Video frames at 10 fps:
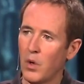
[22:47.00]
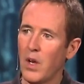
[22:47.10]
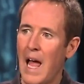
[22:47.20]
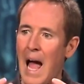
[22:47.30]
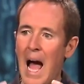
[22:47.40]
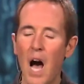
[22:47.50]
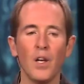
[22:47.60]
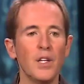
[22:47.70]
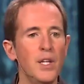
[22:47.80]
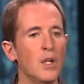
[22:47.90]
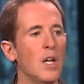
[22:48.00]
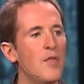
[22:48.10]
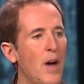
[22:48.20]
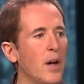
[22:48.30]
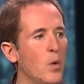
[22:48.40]
world, how little
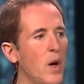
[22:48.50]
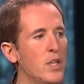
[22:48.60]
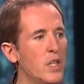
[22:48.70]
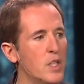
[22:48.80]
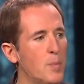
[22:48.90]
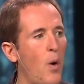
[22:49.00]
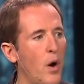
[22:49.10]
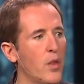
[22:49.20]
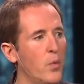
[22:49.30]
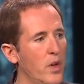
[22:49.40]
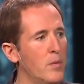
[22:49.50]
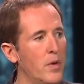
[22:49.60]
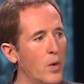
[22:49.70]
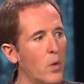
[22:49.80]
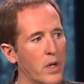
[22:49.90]
evaluation is part of the rhythm
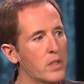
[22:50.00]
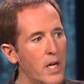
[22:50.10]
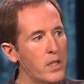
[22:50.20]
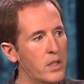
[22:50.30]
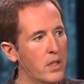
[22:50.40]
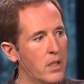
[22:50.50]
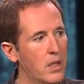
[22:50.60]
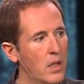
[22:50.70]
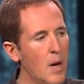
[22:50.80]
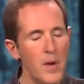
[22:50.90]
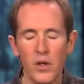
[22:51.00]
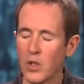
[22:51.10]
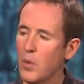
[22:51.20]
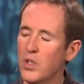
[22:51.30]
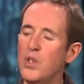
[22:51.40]
of the organization. There's
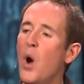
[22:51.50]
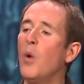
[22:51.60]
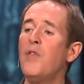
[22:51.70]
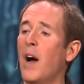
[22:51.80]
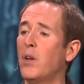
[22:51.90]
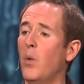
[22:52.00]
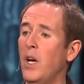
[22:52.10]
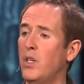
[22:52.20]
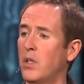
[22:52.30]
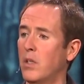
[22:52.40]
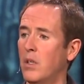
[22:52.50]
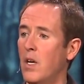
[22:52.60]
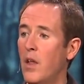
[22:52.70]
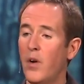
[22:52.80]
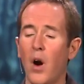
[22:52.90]
almost no evaluation.
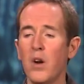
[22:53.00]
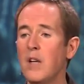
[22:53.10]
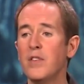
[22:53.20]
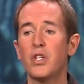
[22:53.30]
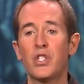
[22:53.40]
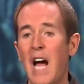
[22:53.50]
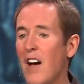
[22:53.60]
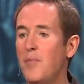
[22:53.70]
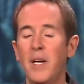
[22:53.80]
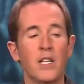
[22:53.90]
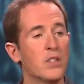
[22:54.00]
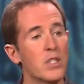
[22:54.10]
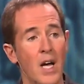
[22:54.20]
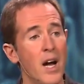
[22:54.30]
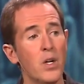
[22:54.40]
There aren't even staff meetings
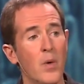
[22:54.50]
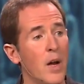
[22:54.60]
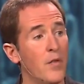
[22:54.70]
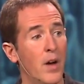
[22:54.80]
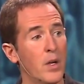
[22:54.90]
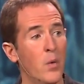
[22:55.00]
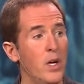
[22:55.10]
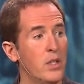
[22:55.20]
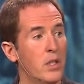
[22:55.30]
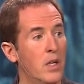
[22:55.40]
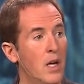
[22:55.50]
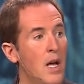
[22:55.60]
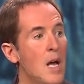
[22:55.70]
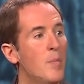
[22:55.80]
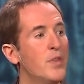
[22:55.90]
designed around evaluation.
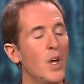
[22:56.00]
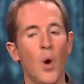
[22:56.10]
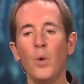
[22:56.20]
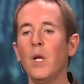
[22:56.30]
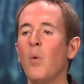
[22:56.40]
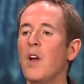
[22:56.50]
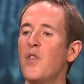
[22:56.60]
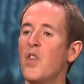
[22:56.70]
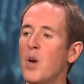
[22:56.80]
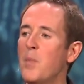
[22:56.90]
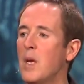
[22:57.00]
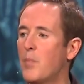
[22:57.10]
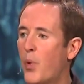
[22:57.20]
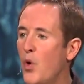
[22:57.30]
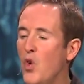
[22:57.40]
But the only way for there to be
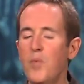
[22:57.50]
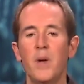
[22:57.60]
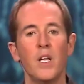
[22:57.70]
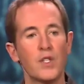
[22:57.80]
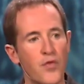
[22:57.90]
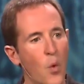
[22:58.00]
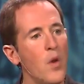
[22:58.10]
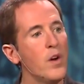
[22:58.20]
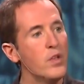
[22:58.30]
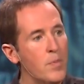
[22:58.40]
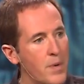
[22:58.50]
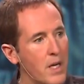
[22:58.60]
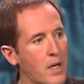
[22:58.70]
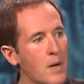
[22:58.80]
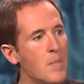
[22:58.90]
improvement is for there to
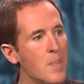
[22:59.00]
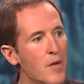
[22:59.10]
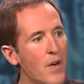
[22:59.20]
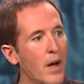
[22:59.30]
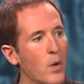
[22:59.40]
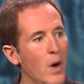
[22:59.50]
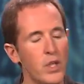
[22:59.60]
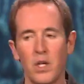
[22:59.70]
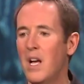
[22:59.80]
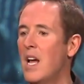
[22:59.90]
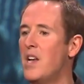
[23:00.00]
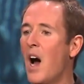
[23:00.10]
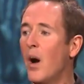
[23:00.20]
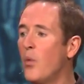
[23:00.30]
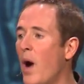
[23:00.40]
be evaluation,
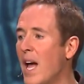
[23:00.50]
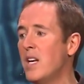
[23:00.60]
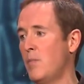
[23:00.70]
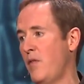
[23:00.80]
not random